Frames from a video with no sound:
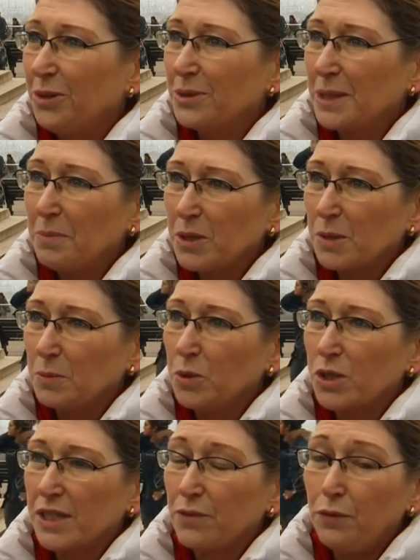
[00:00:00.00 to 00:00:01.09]
was impossible
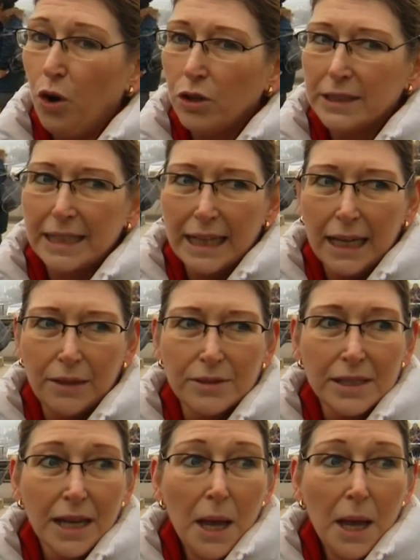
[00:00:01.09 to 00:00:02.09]
because of the fog and the clouds.